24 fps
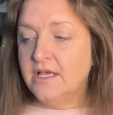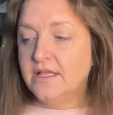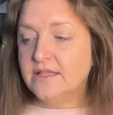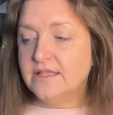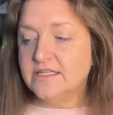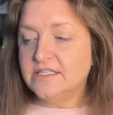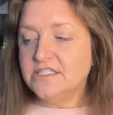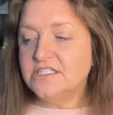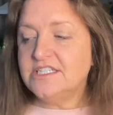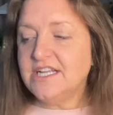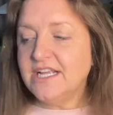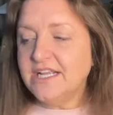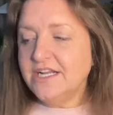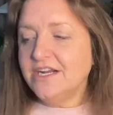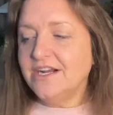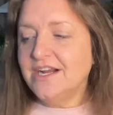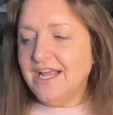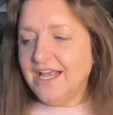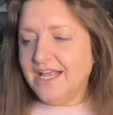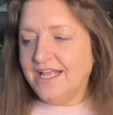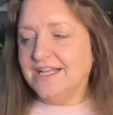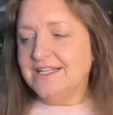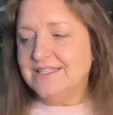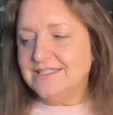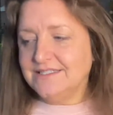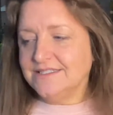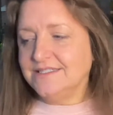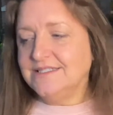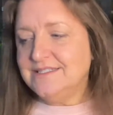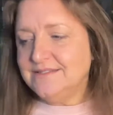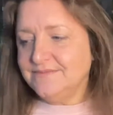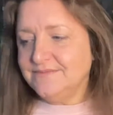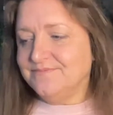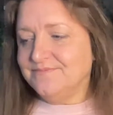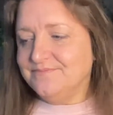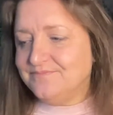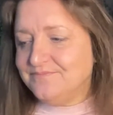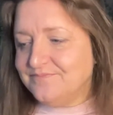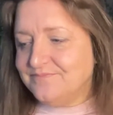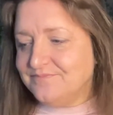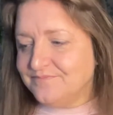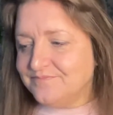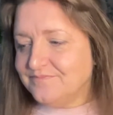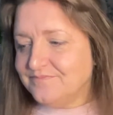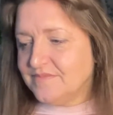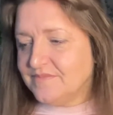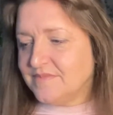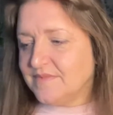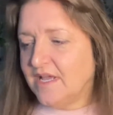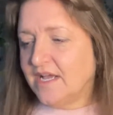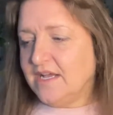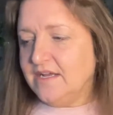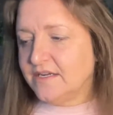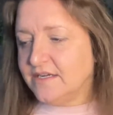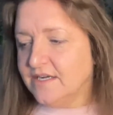Then shake your hands out